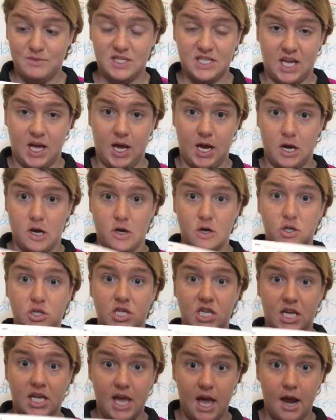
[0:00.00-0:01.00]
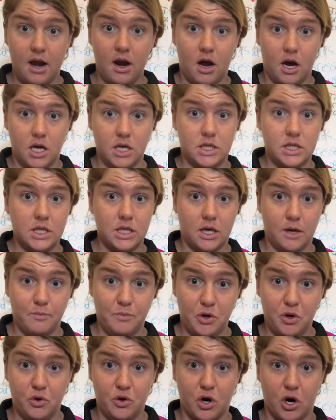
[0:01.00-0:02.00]
Scanner to get onto the
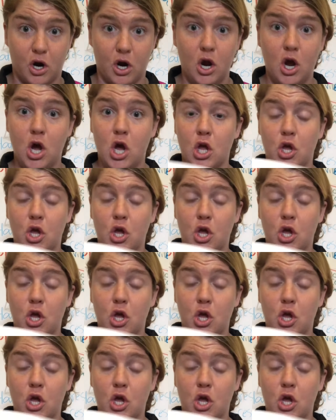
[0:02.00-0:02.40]
computer.